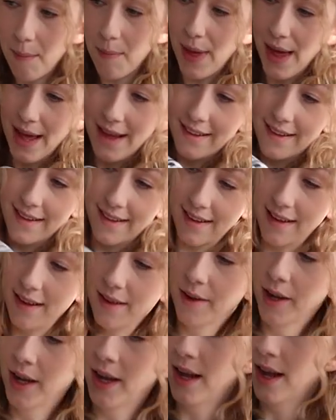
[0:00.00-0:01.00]
piece
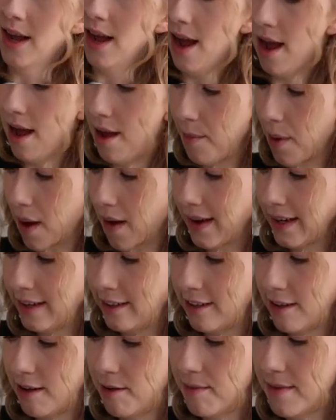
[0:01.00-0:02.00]

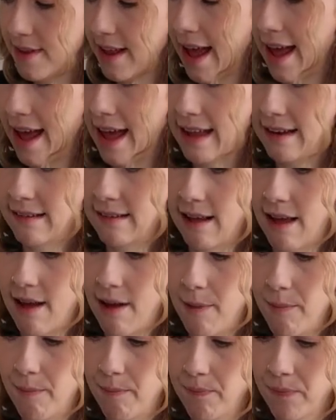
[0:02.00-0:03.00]
items, and
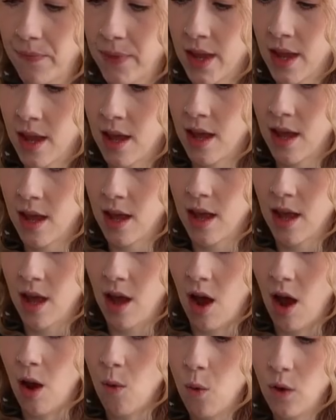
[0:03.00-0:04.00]

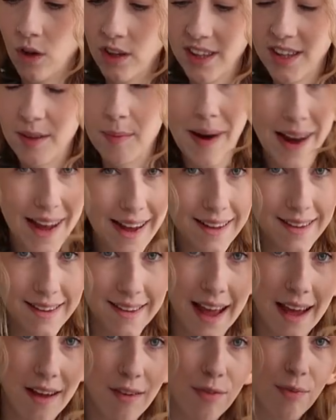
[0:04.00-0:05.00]
I wanted to play it
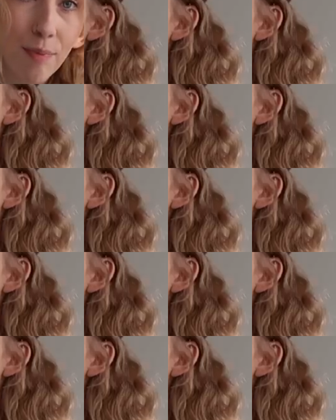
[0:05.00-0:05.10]
safe.